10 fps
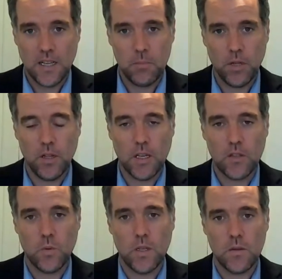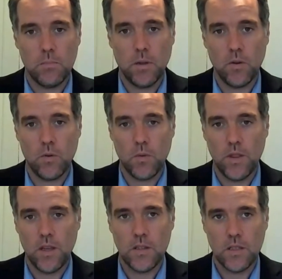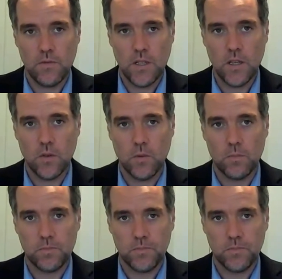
I'll put a link to it below this video.